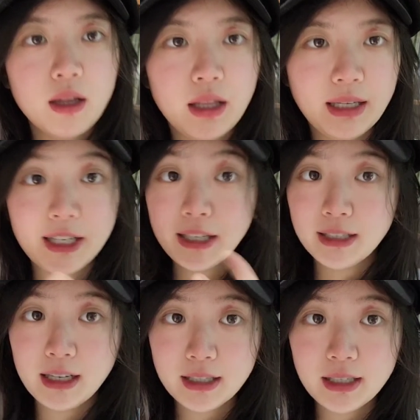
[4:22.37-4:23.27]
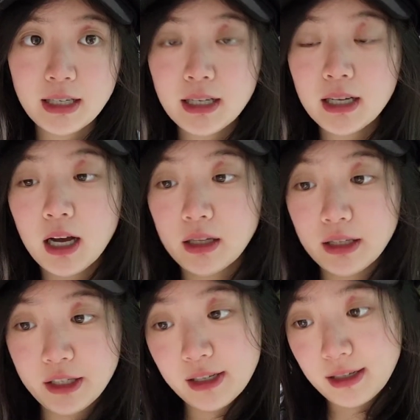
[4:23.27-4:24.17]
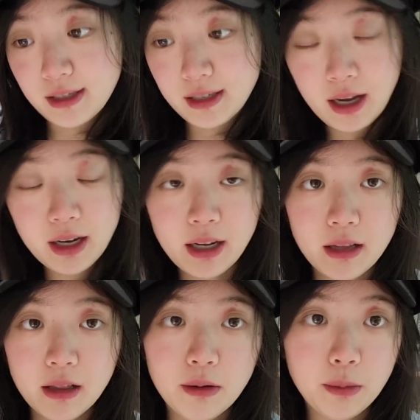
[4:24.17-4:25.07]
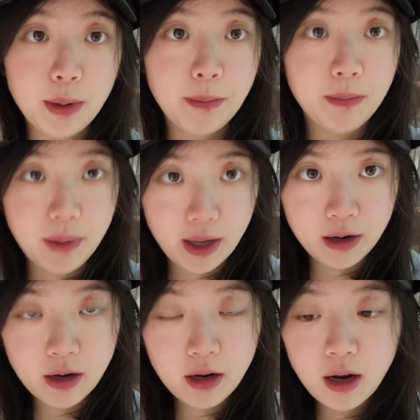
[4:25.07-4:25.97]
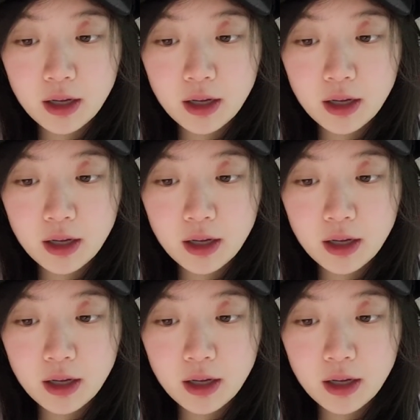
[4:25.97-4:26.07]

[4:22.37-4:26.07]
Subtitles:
Qing dynasty, the Qing society a little bit better